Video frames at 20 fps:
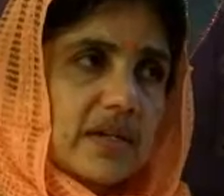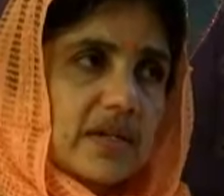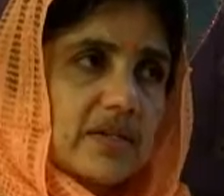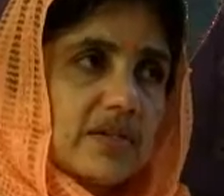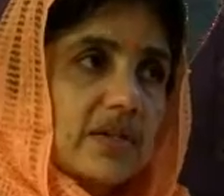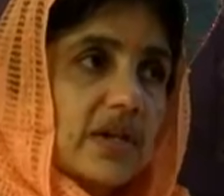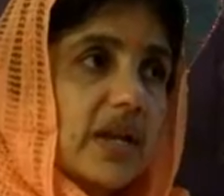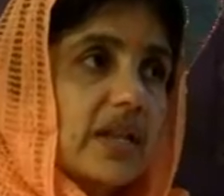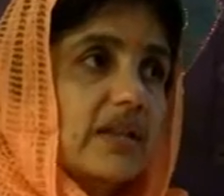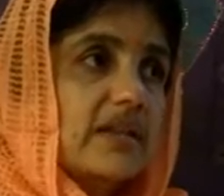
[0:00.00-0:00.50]

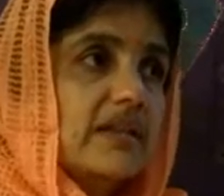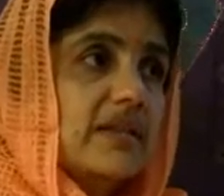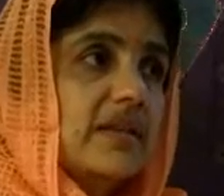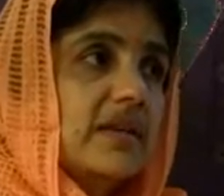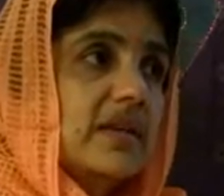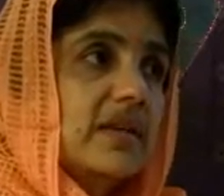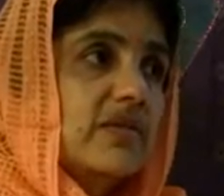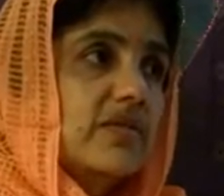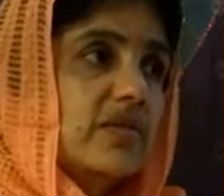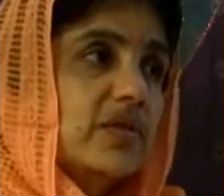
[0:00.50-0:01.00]
Shanti,
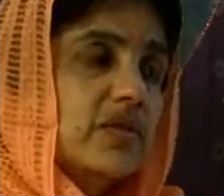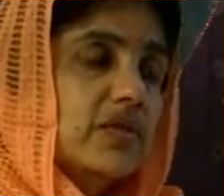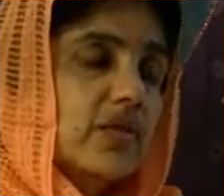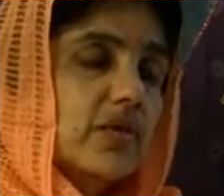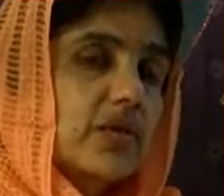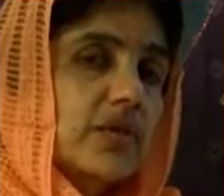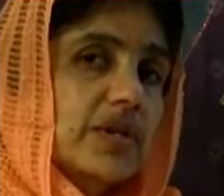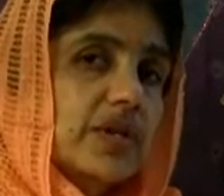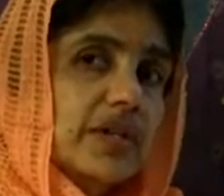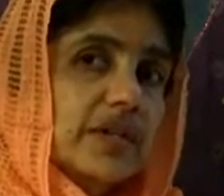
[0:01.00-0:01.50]
even
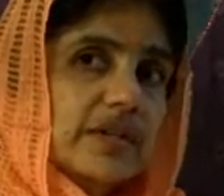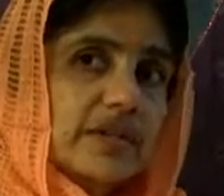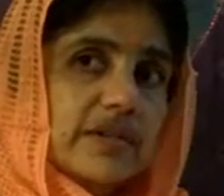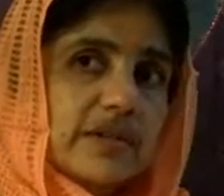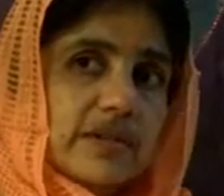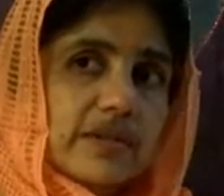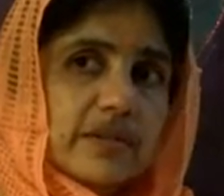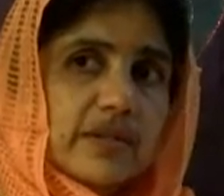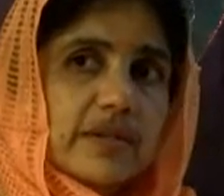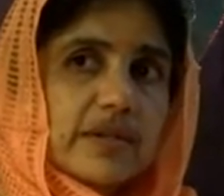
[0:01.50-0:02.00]
though it
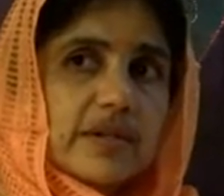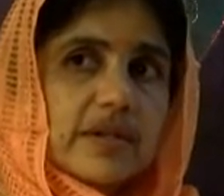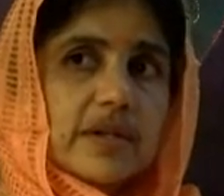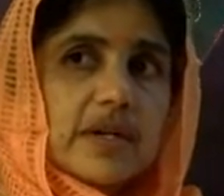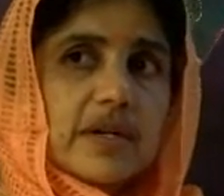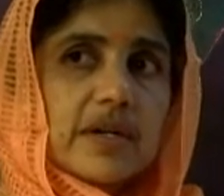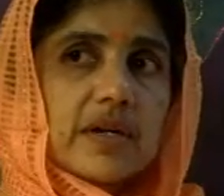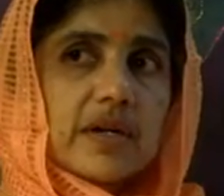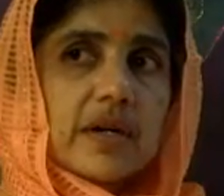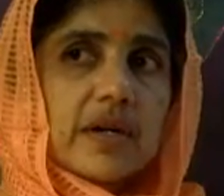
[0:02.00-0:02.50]
is
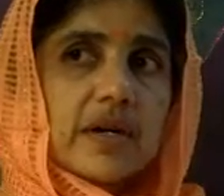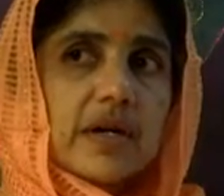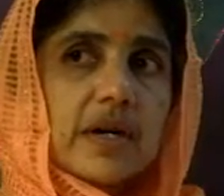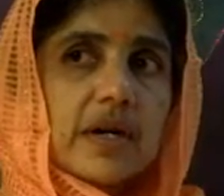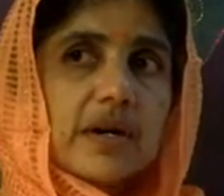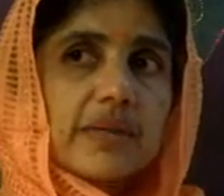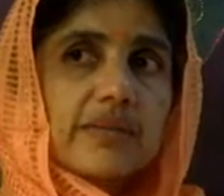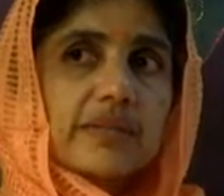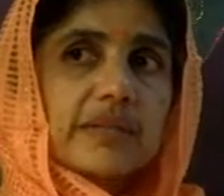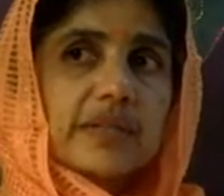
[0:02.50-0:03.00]

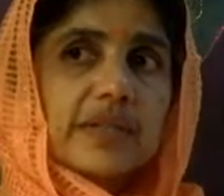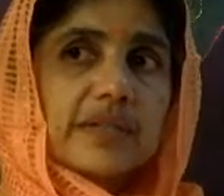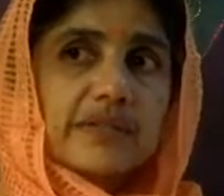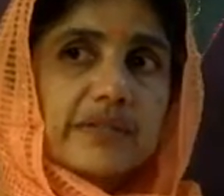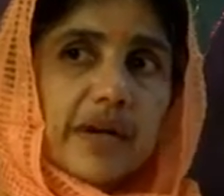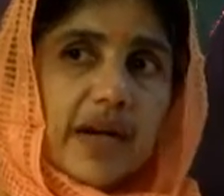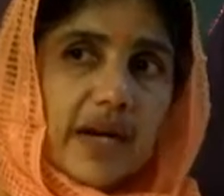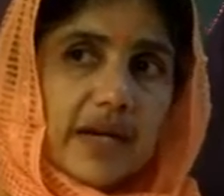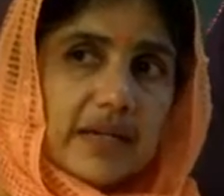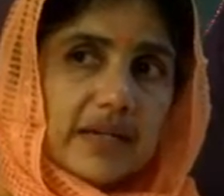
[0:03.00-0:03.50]
um,
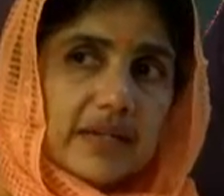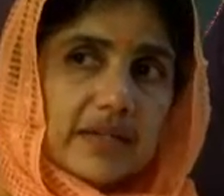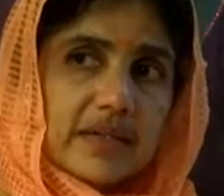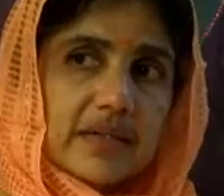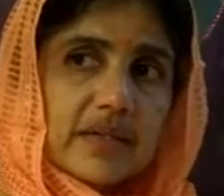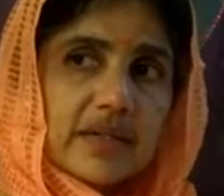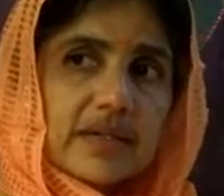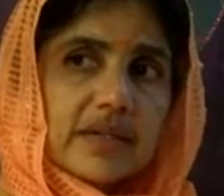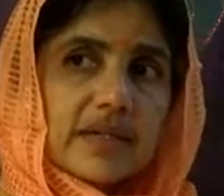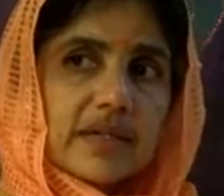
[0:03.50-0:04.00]
defined
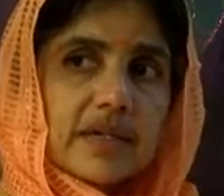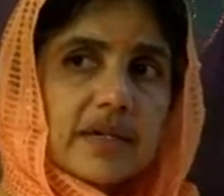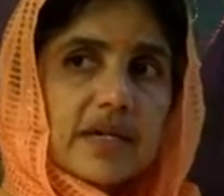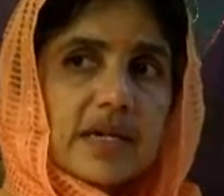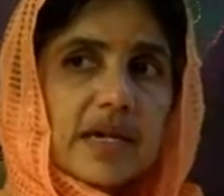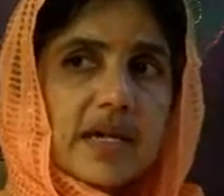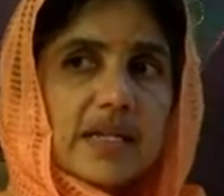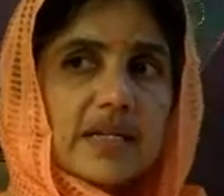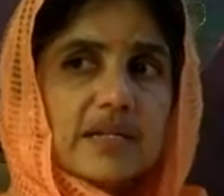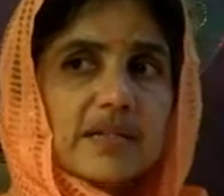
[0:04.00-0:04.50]

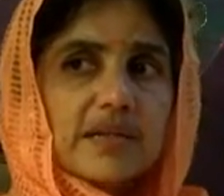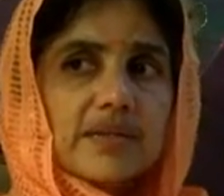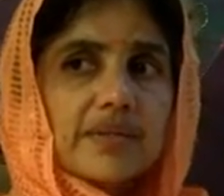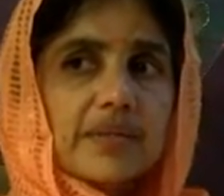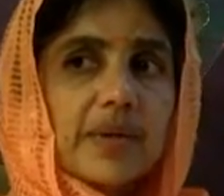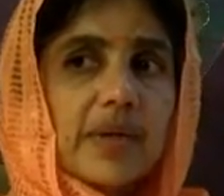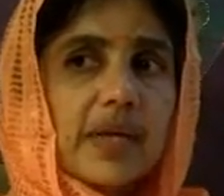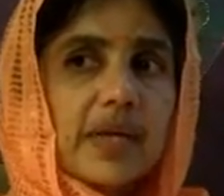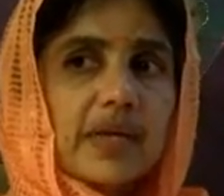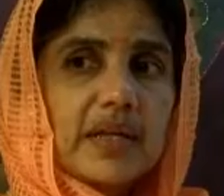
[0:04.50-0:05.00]
as
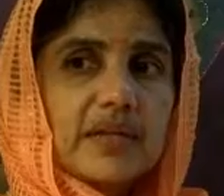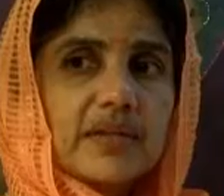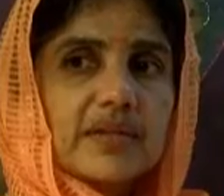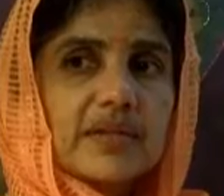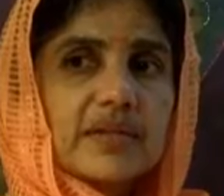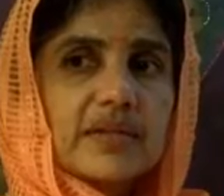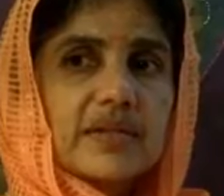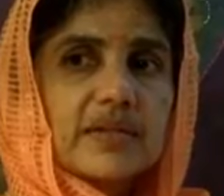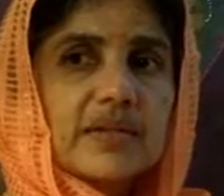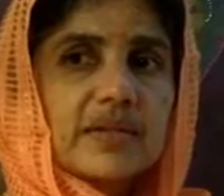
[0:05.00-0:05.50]

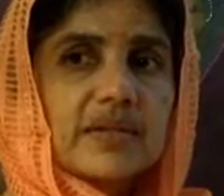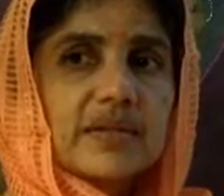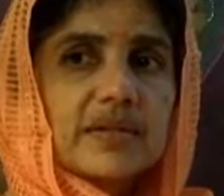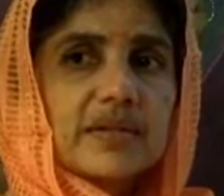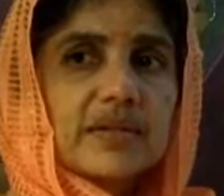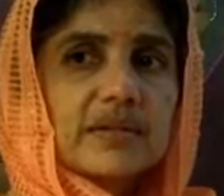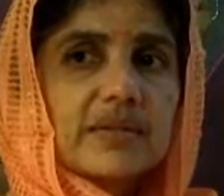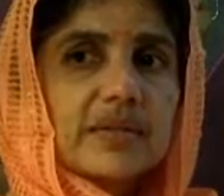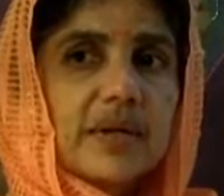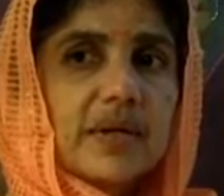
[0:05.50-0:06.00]
peace,
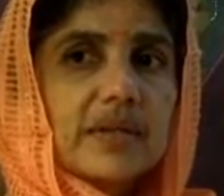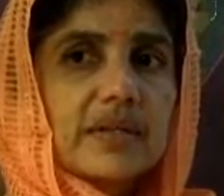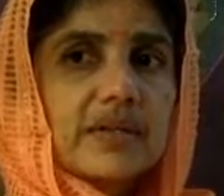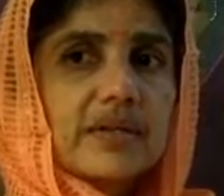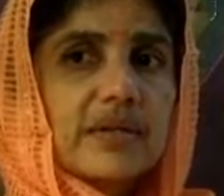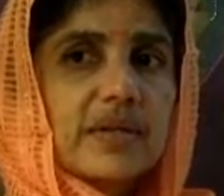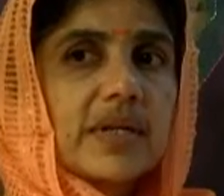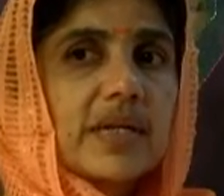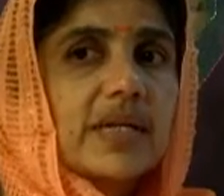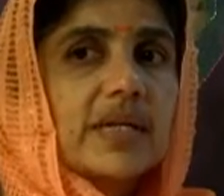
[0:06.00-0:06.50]
what
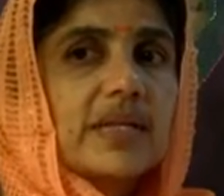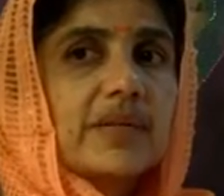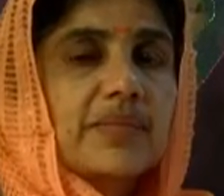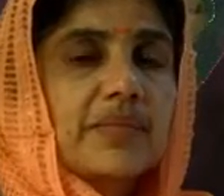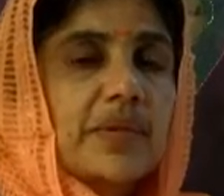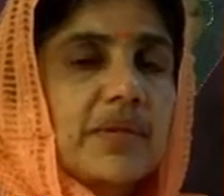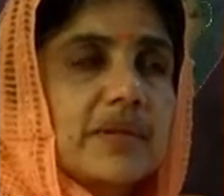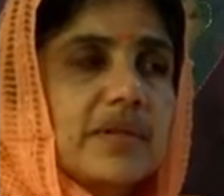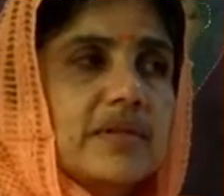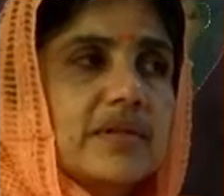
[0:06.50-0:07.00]
is really
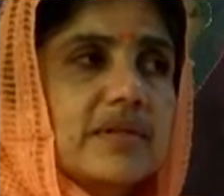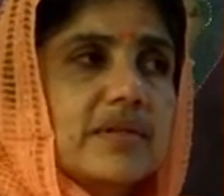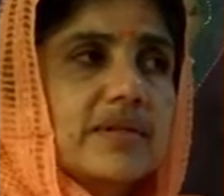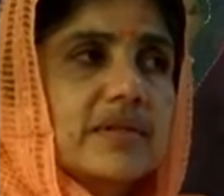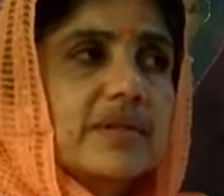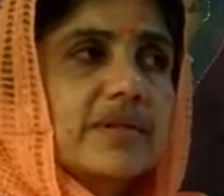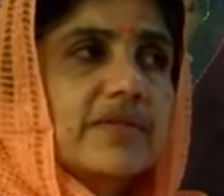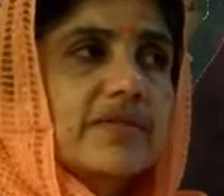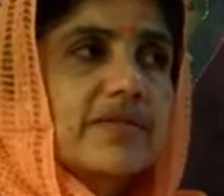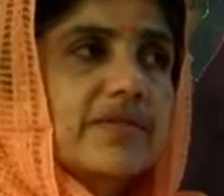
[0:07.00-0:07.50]
peace?
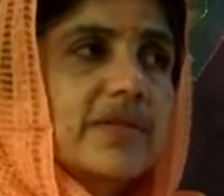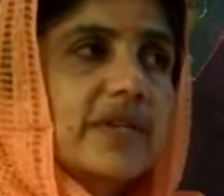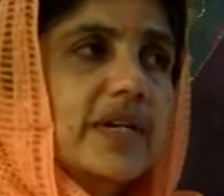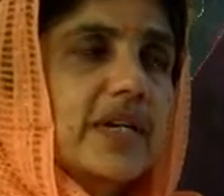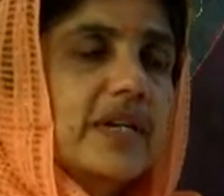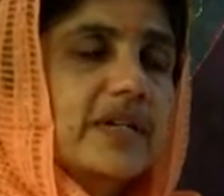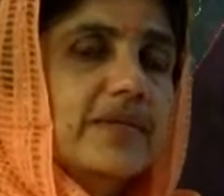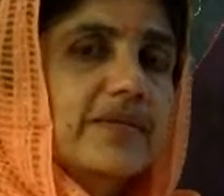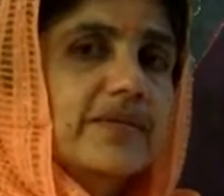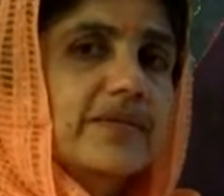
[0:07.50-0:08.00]

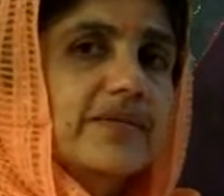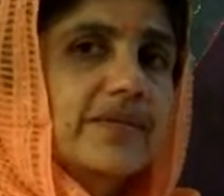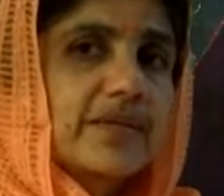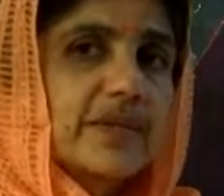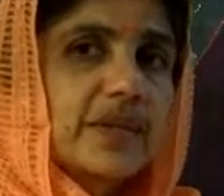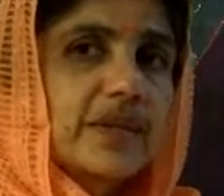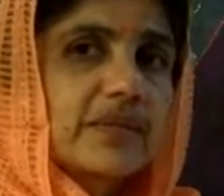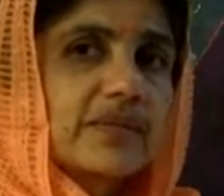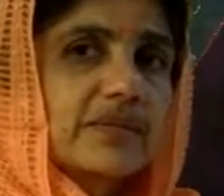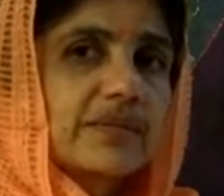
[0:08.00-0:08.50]
Freedom
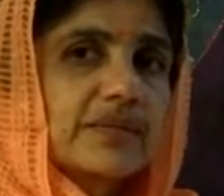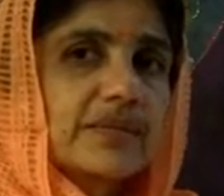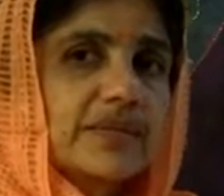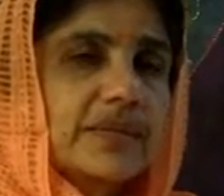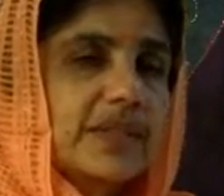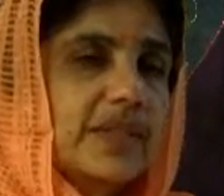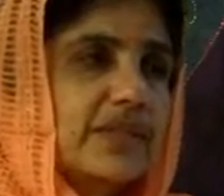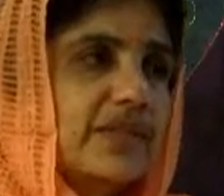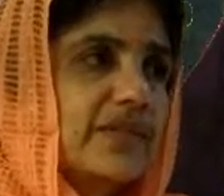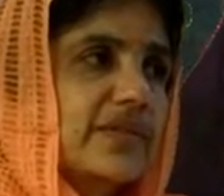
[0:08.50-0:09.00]
from
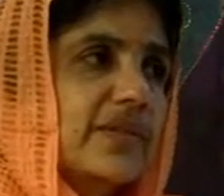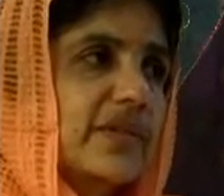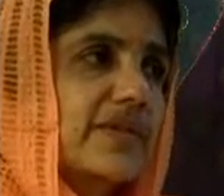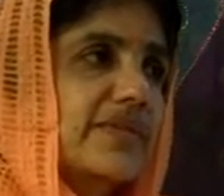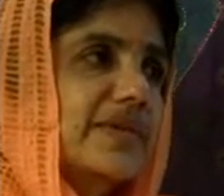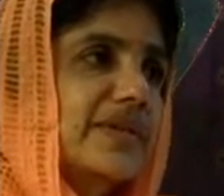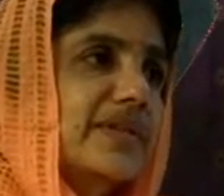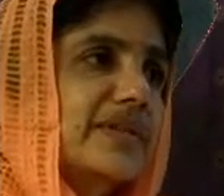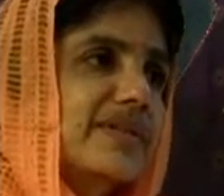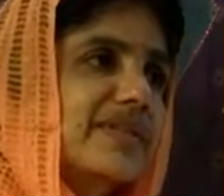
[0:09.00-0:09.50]

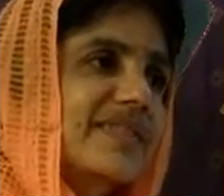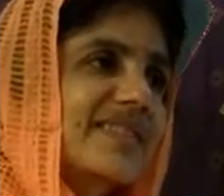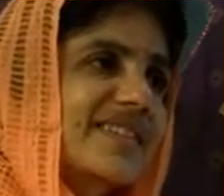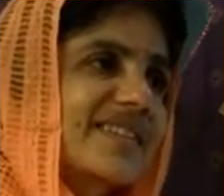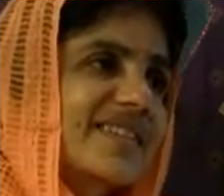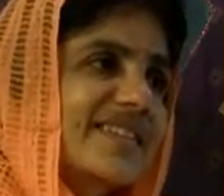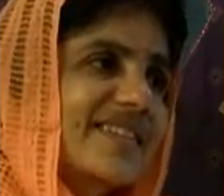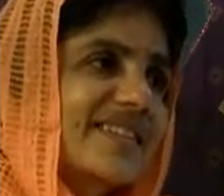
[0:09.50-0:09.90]
disturbance.